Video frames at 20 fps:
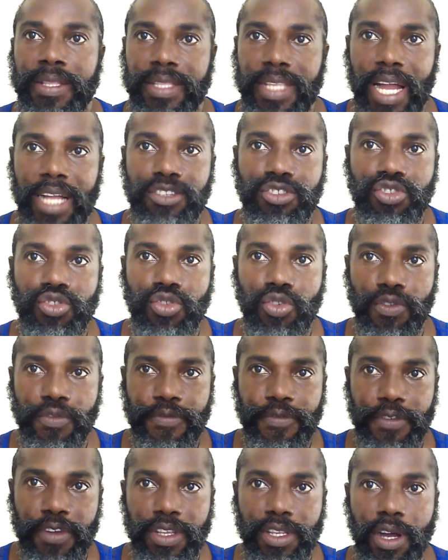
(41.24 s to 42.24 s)
that true
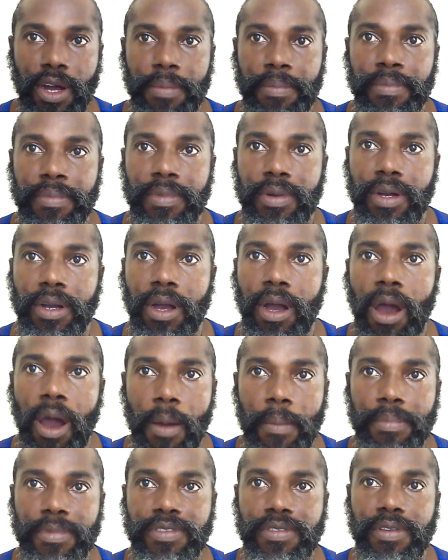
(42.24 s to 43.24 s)
freedom
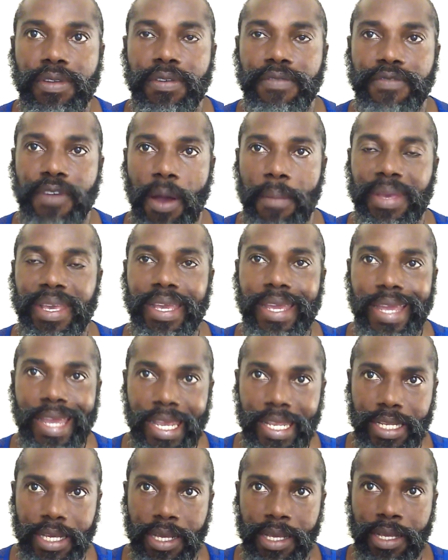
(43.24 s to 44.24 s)
comes from
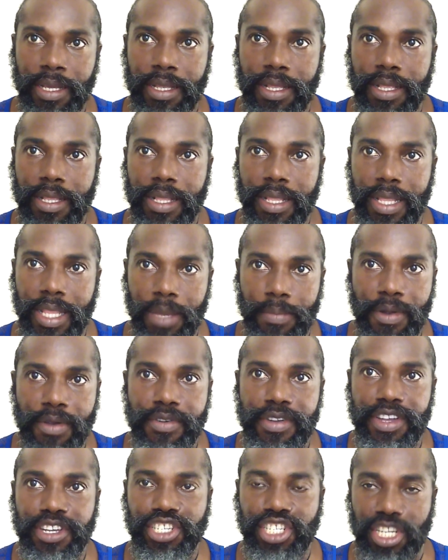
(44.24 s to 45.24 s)
inner
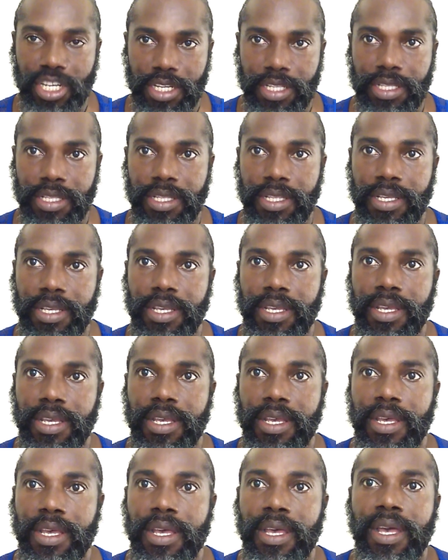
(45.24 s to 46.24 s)
liberation.
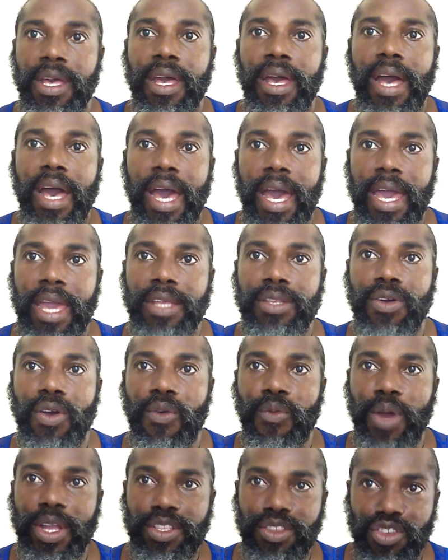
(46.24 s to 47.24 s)

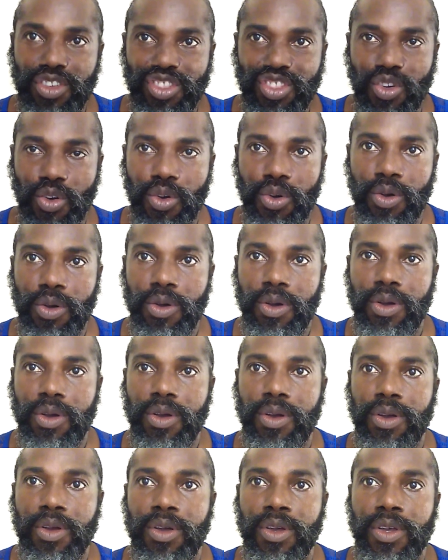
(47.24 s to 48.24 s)
And when you know
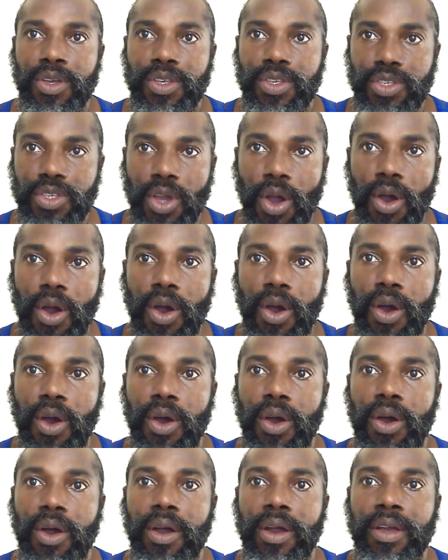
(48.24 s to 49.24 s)

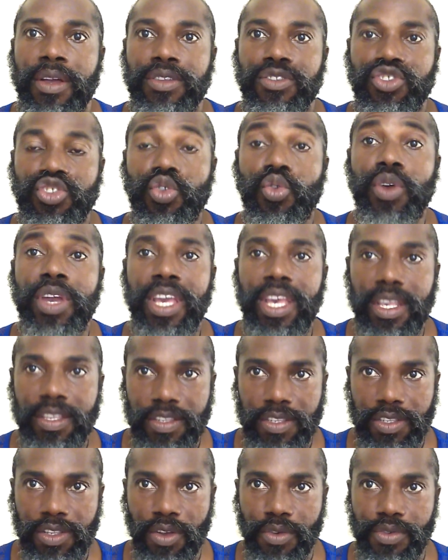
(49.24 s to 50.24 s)
your true
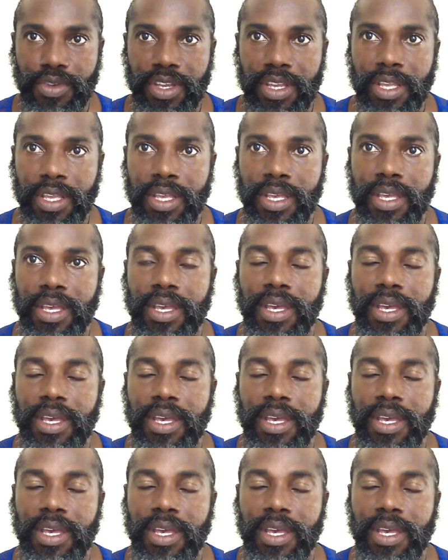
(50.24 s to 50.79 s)
history